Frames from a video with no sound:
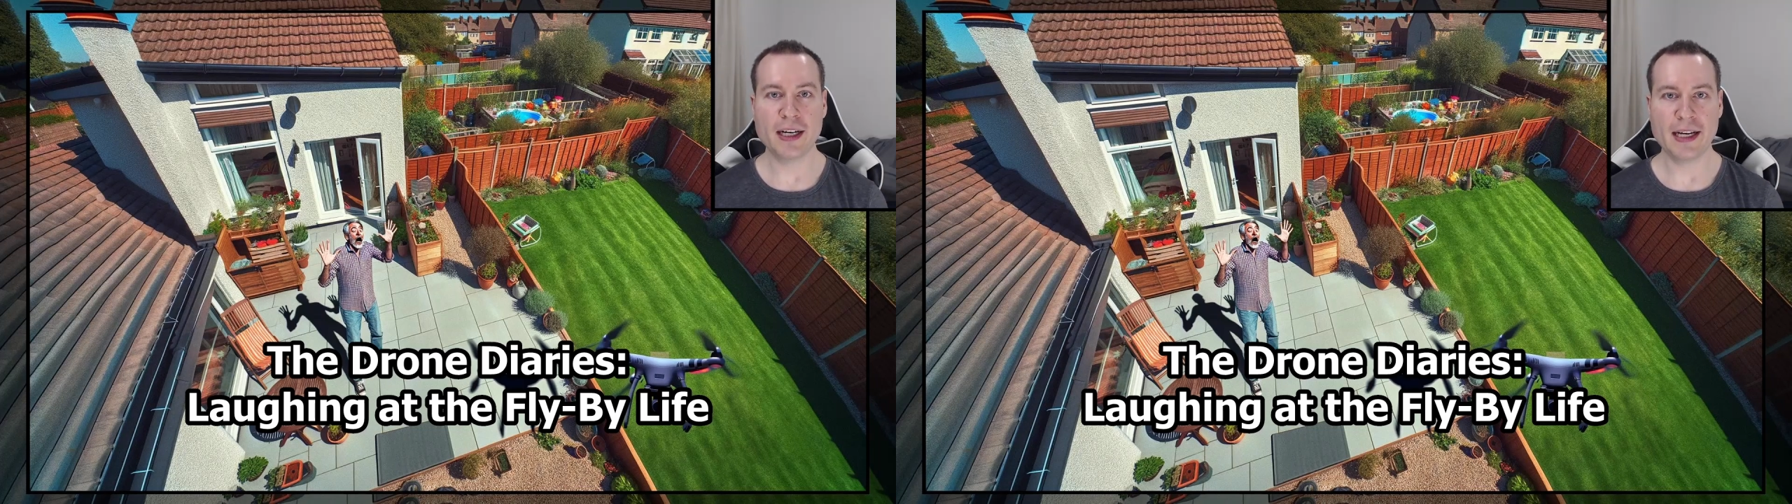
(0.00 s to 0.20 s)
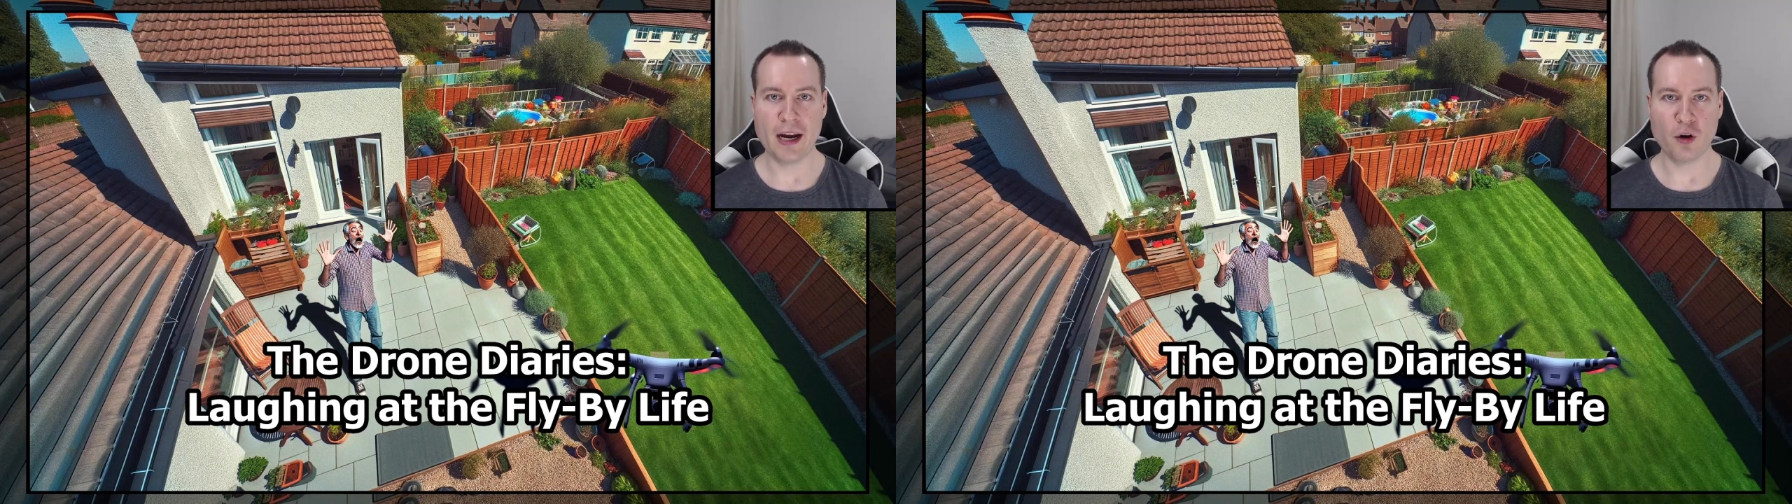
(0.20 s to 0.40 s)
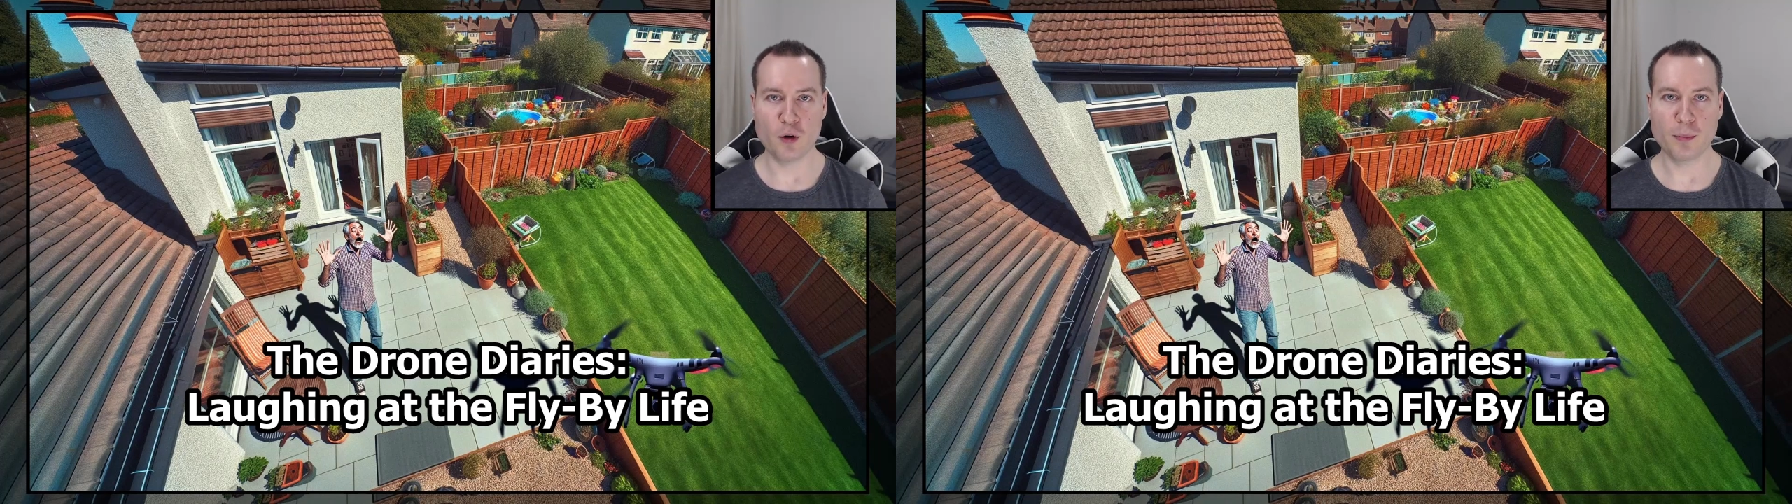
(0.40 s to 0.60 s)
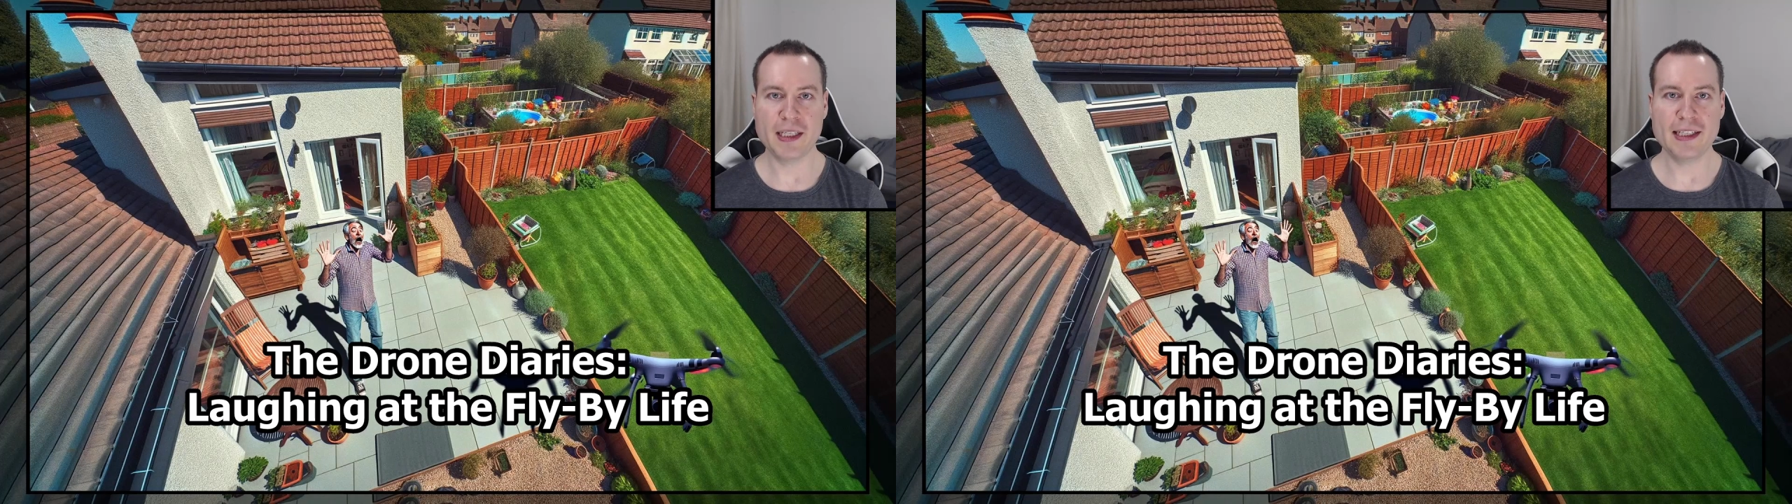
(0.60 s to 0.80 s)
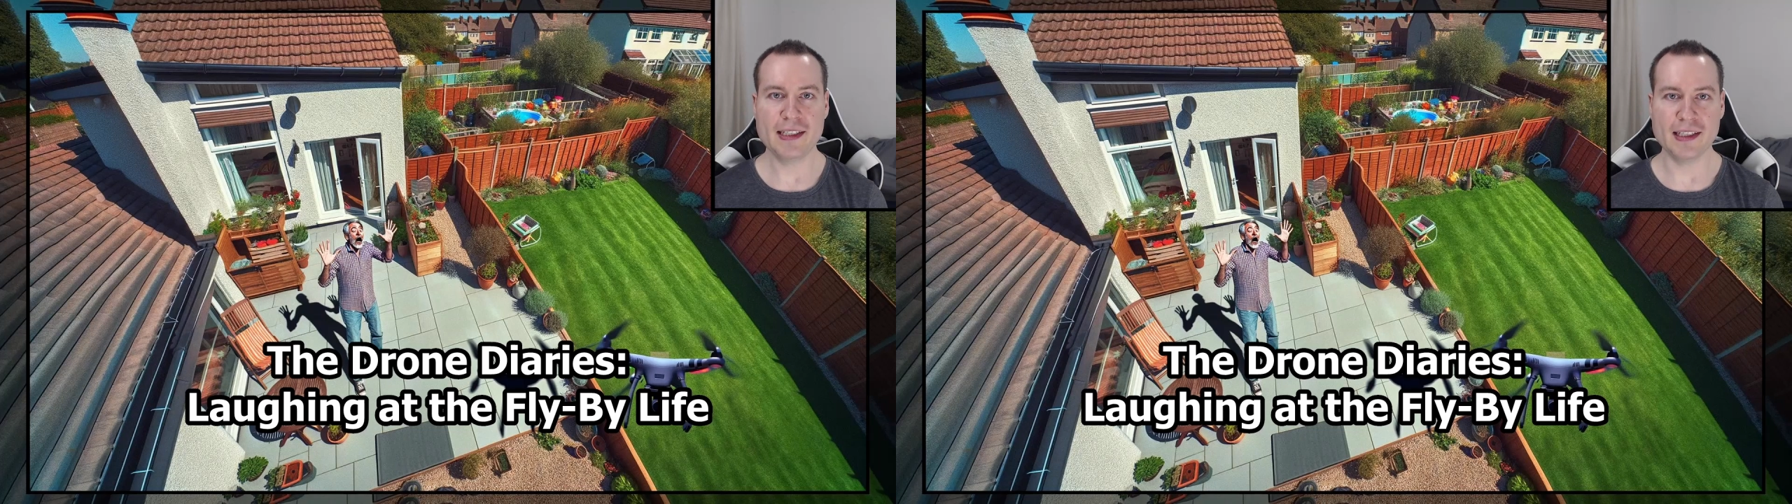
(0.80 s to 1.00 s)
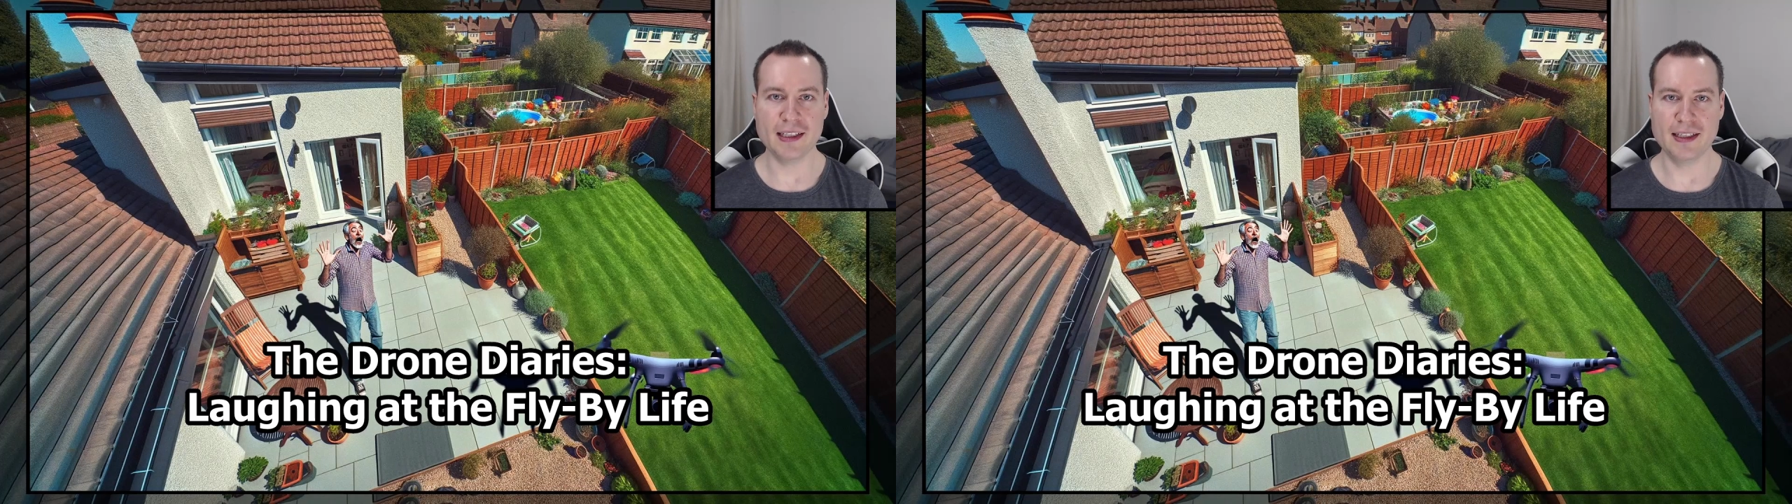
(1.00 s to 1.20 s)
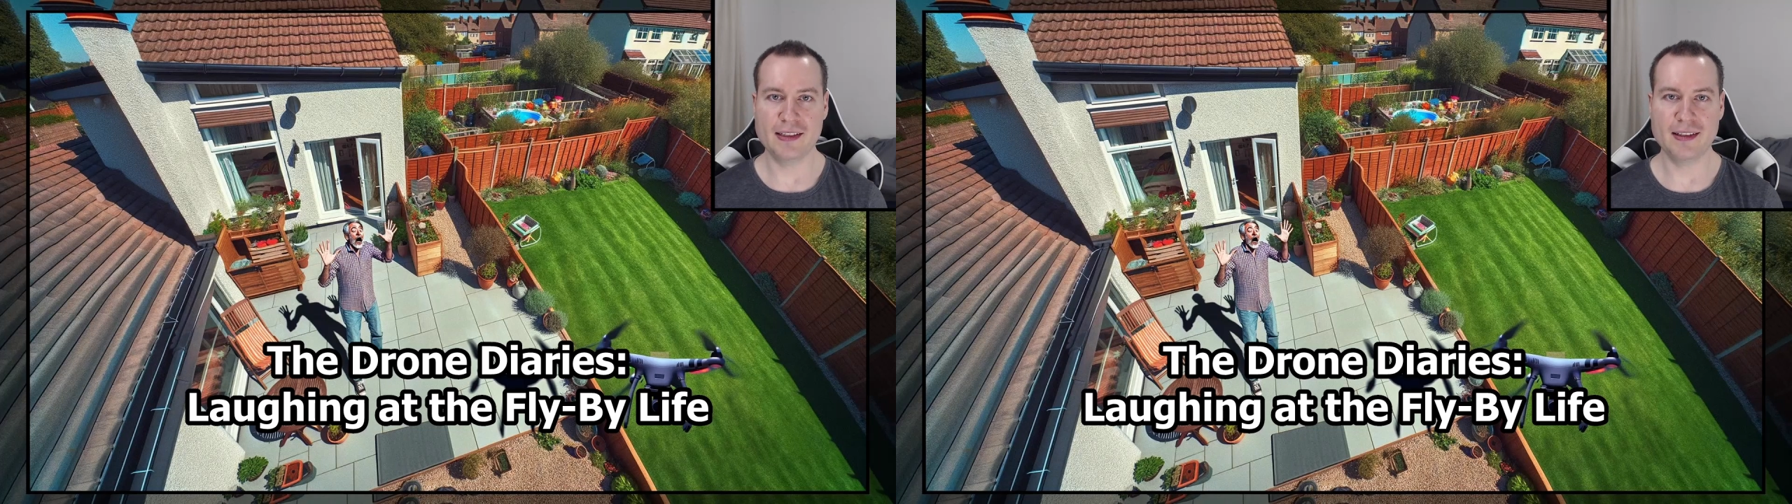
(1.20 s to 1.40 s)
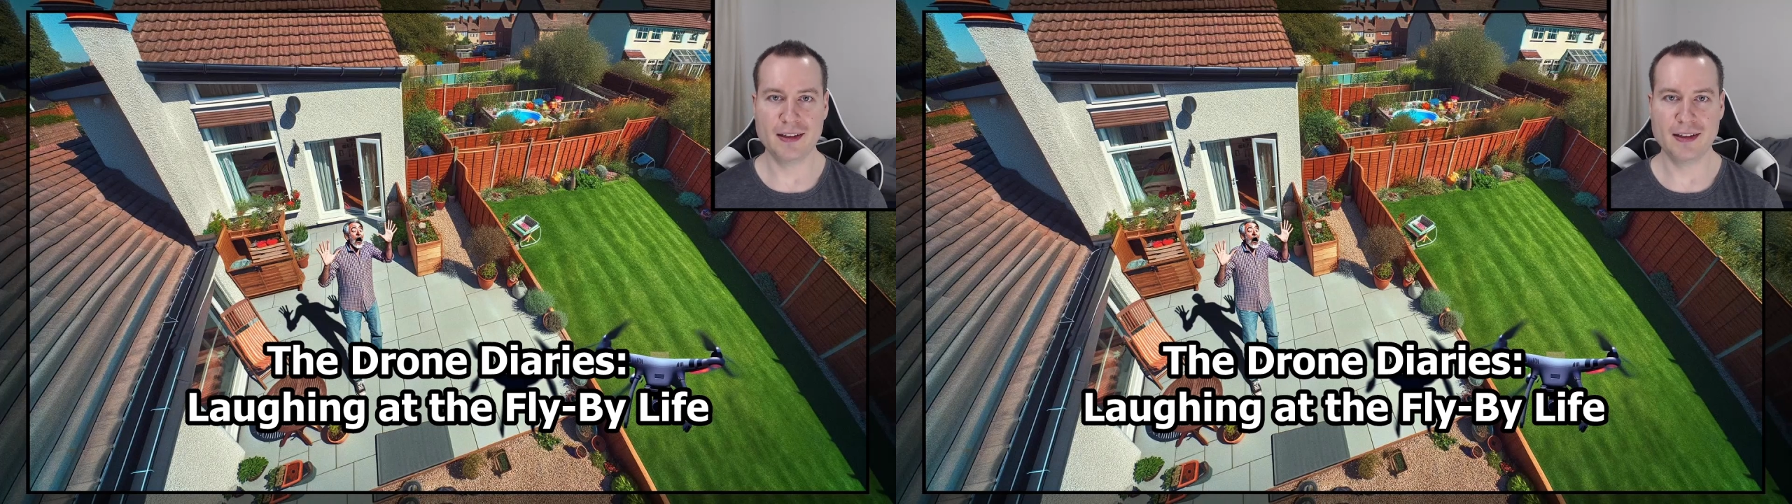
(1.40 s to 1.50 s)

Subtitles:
our pizzas,